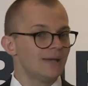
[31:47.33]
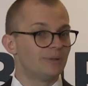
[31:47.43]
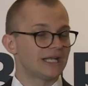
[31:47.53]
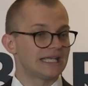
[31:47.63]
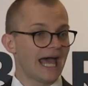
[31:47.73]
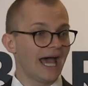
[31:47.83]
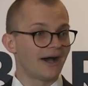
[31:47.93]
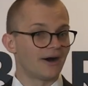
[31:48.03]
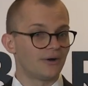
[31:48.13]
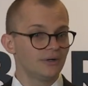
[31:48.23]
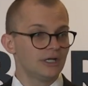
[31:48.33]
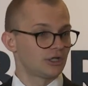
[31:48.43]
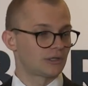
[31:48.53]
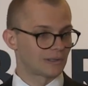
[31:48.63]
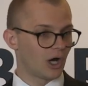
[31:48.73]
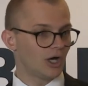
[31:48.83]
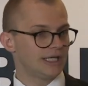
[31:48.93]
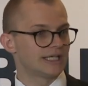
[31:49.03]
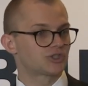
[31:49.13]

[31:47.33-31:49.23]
But now, Claudius,